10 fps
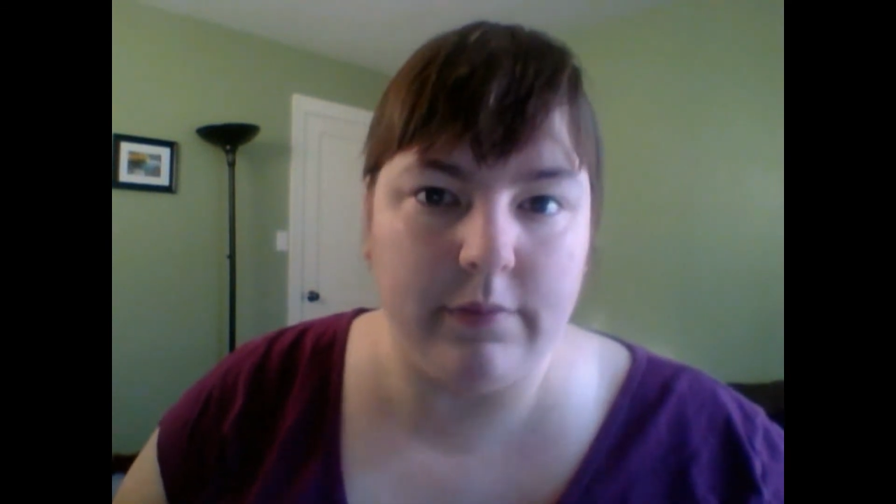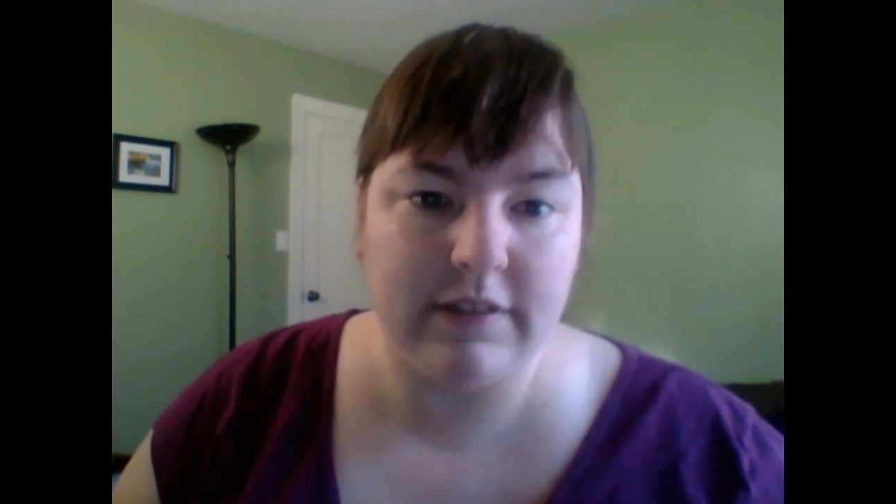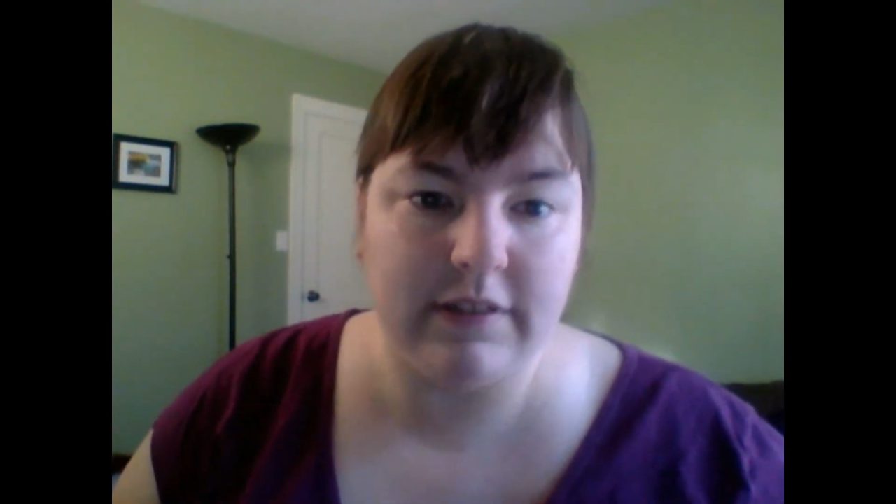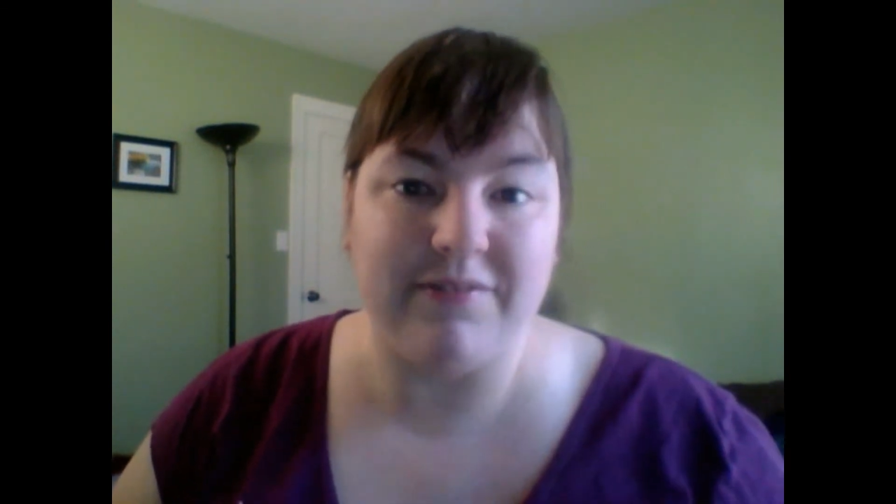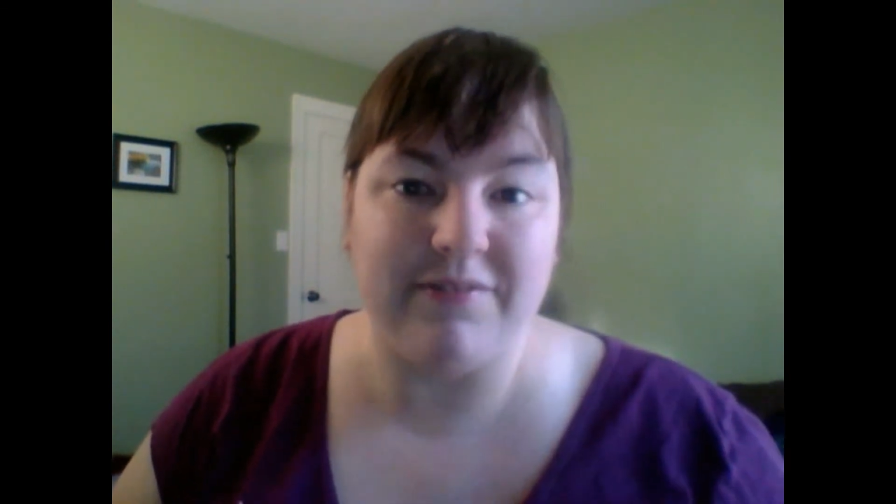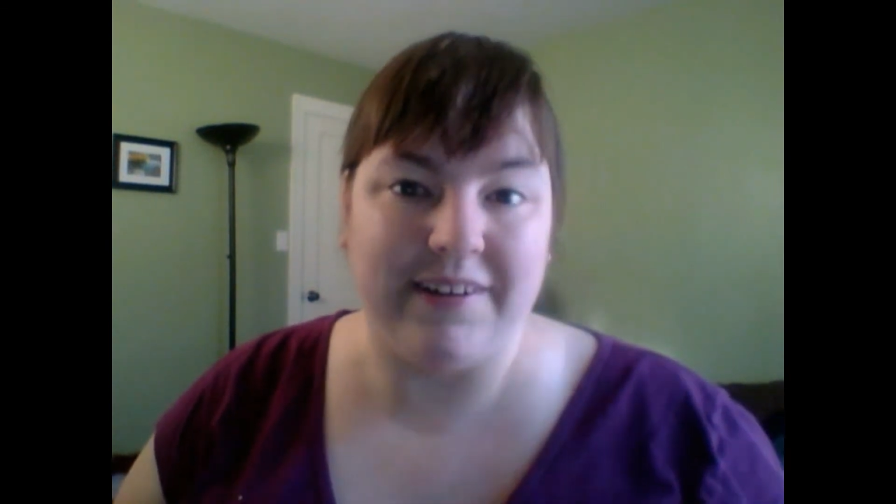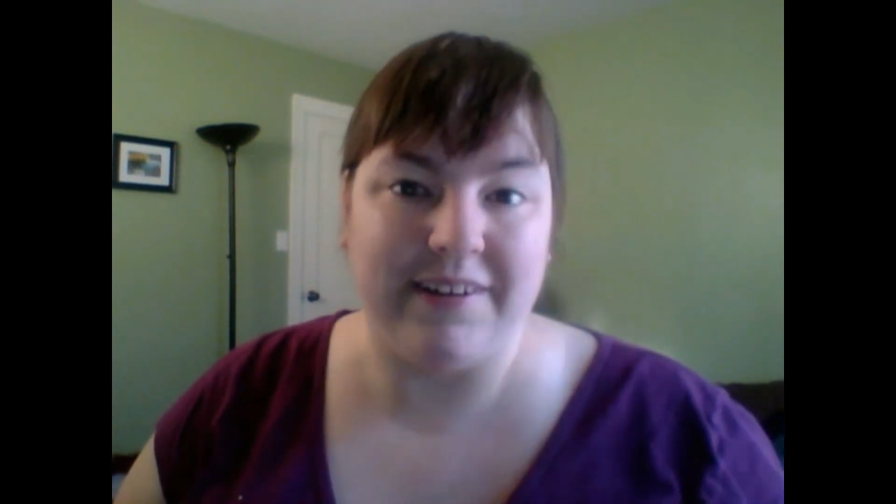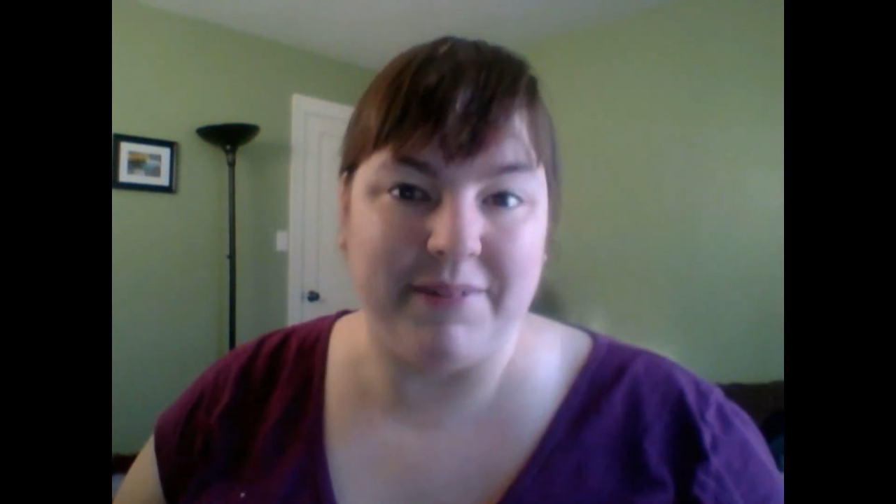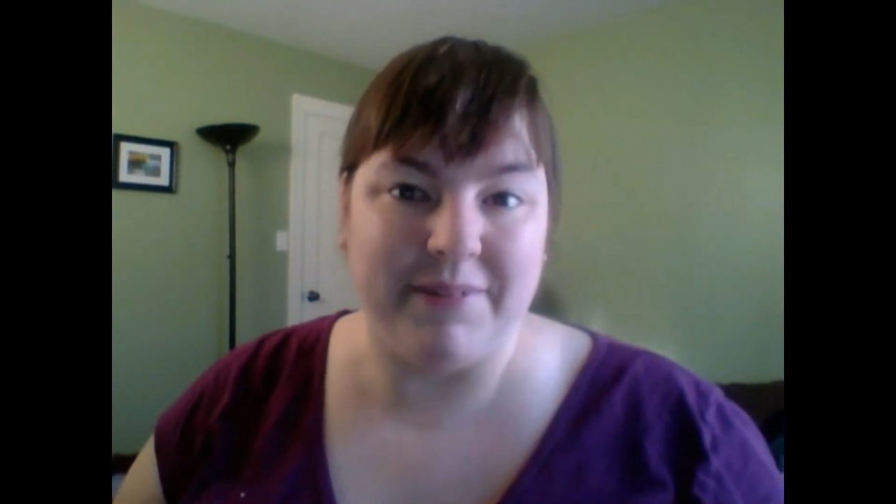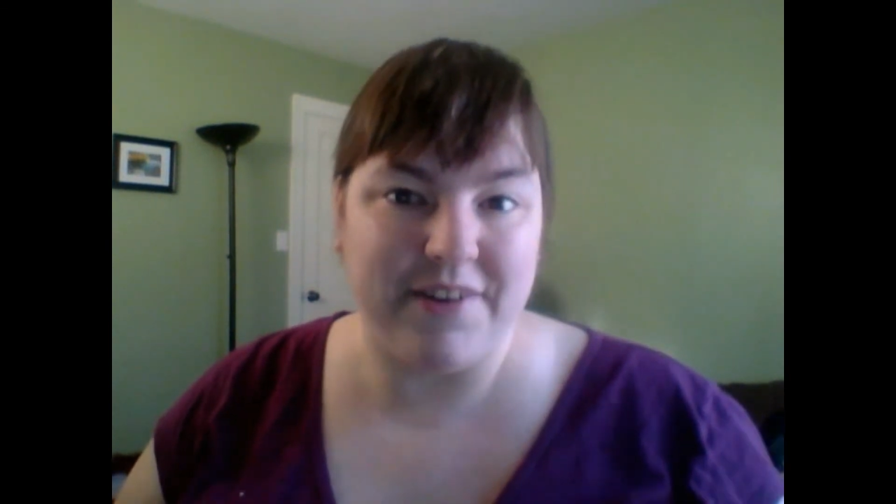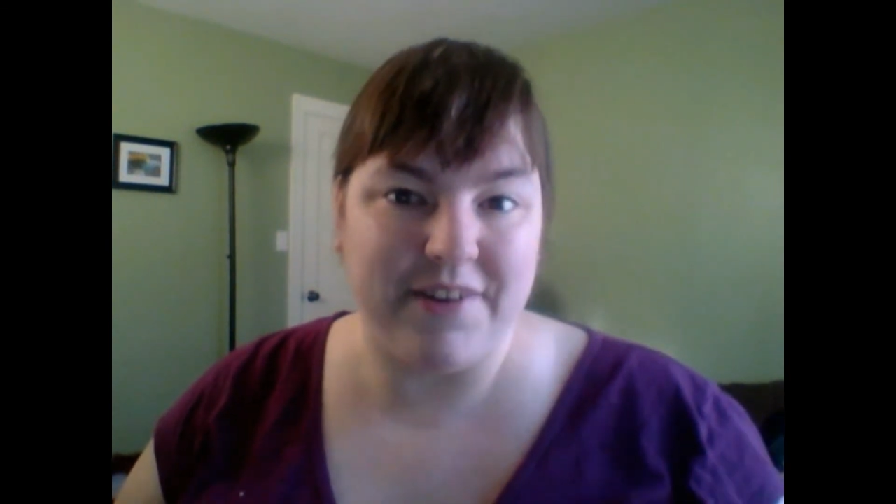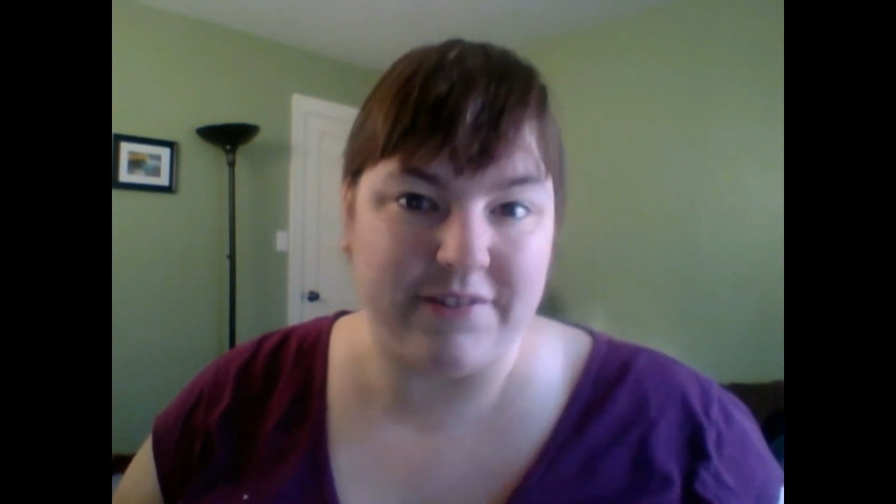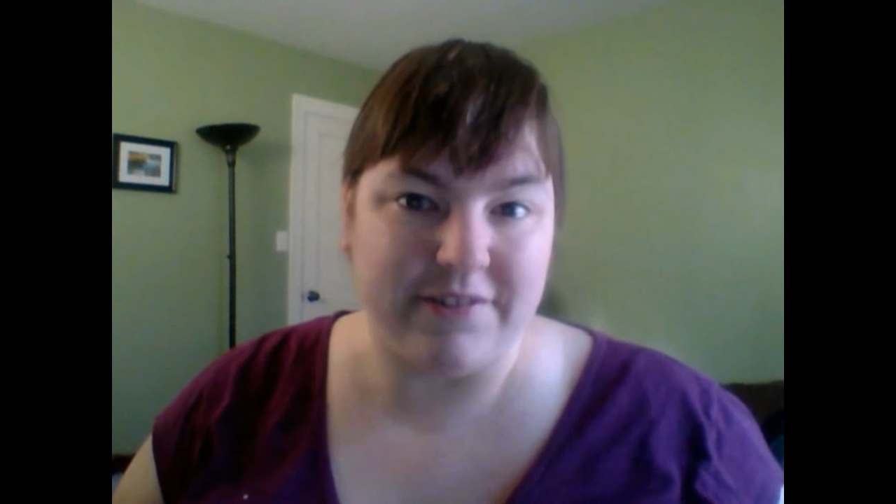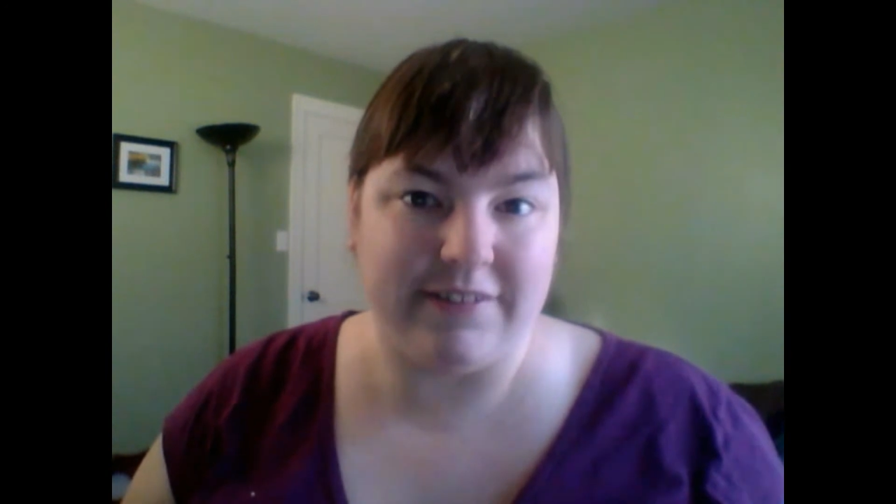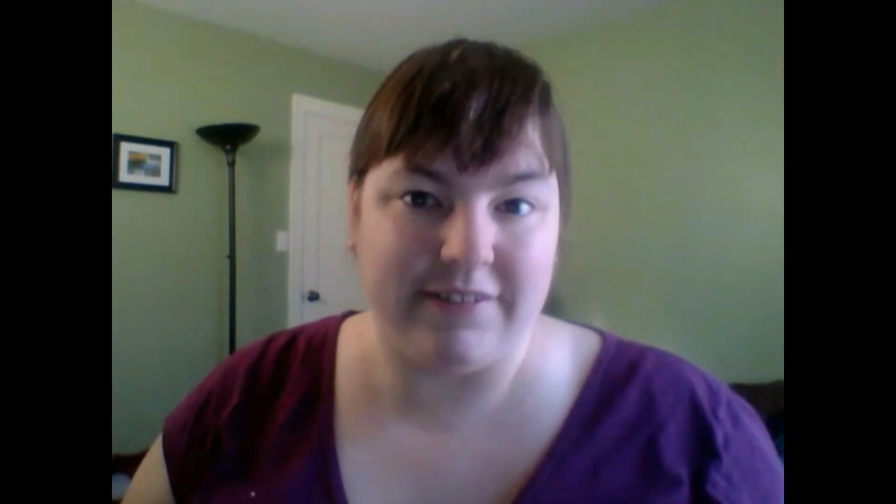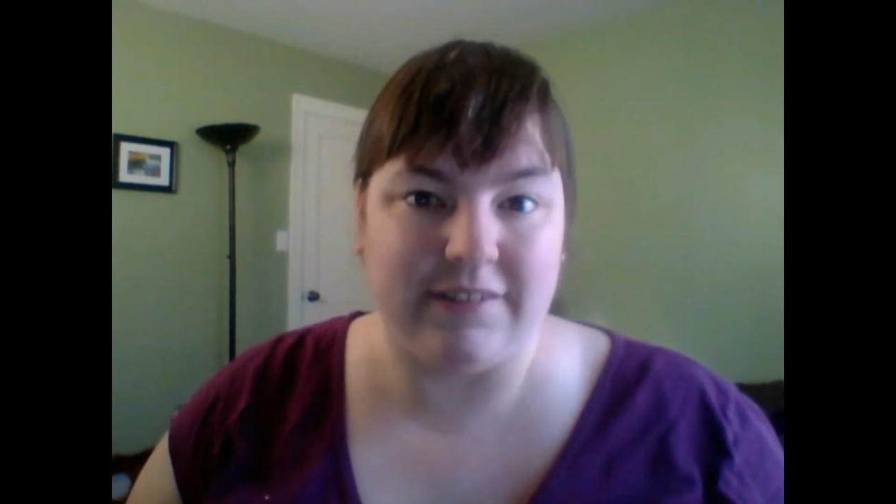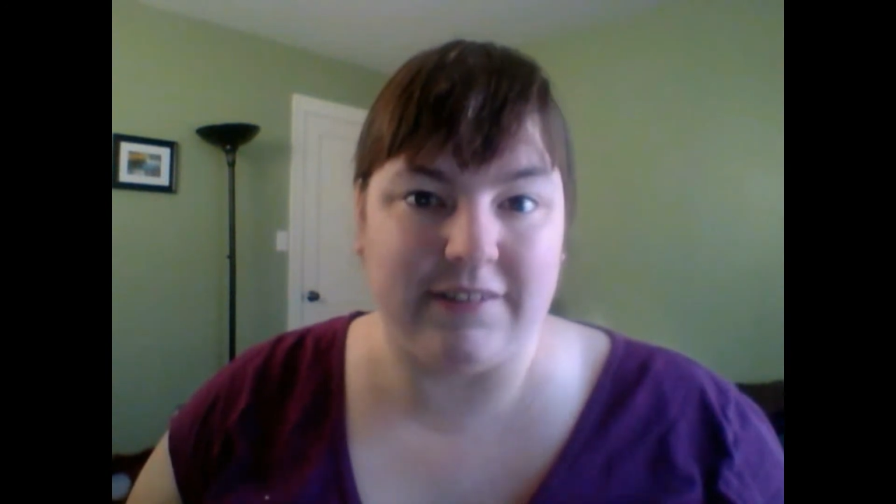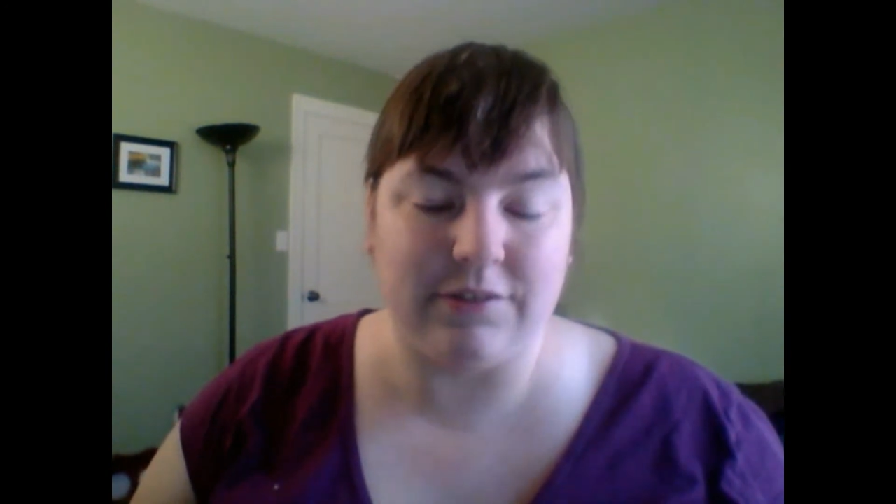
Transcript: weeks after I got my driver's license.